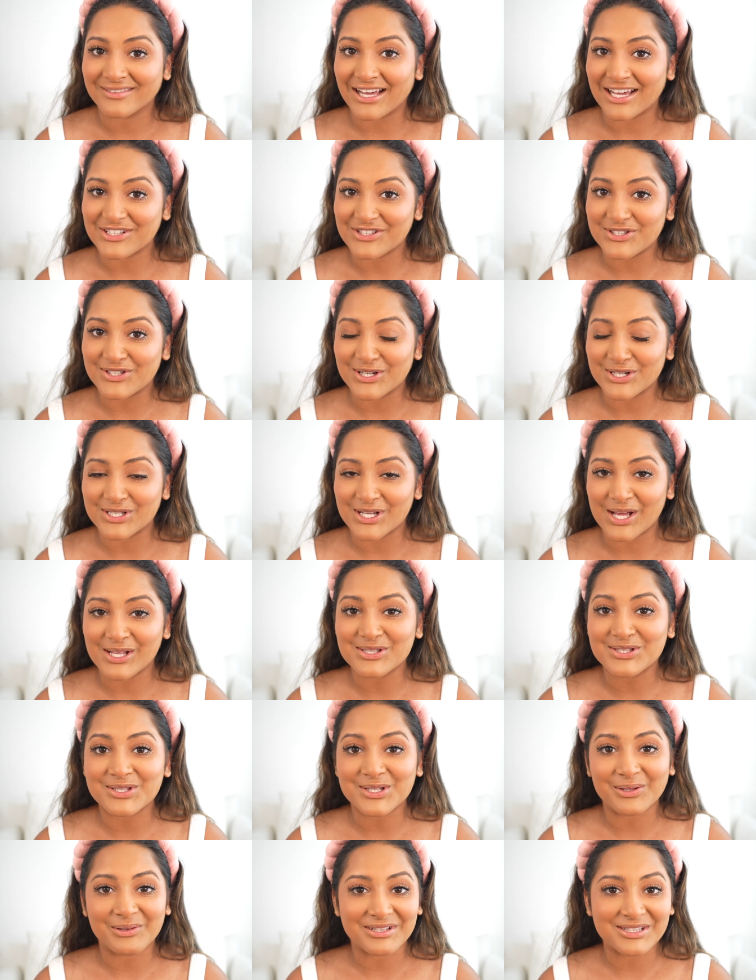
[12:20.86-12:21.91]
Lashes are done,
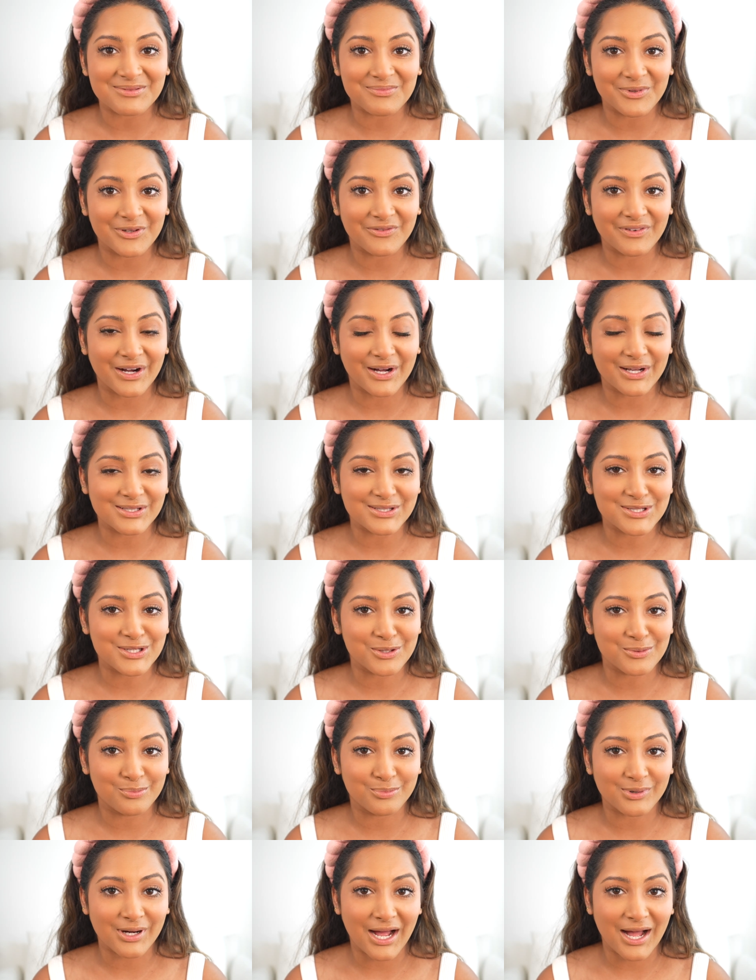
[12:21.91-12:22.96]
so let's move on to
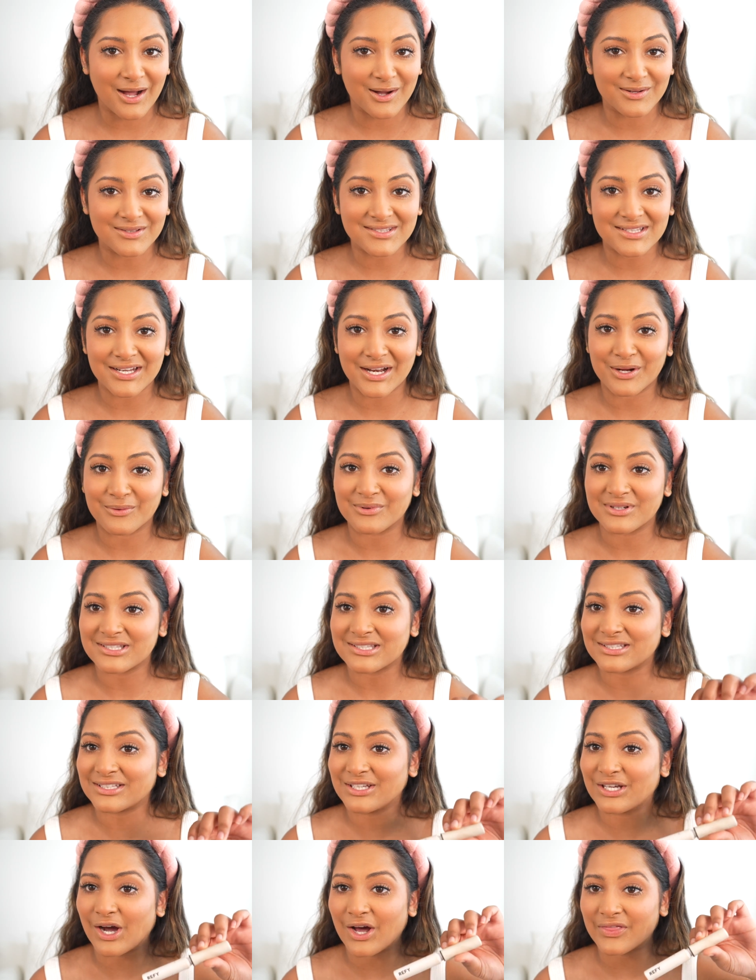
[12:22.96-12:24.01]
brows. And I
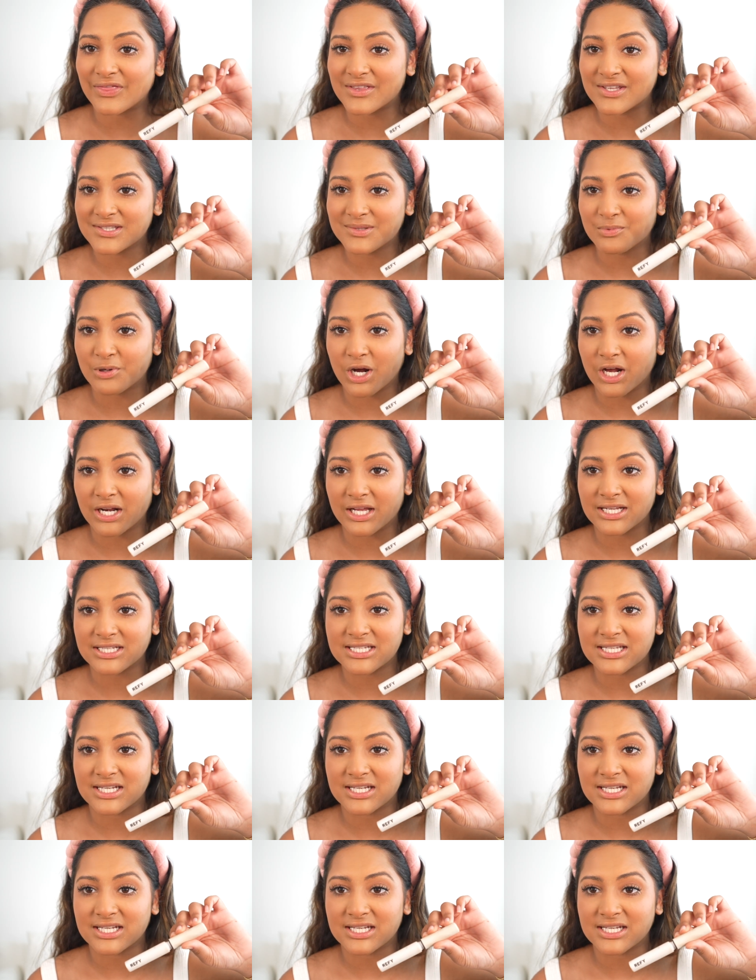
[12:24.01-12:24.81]
recently got this product.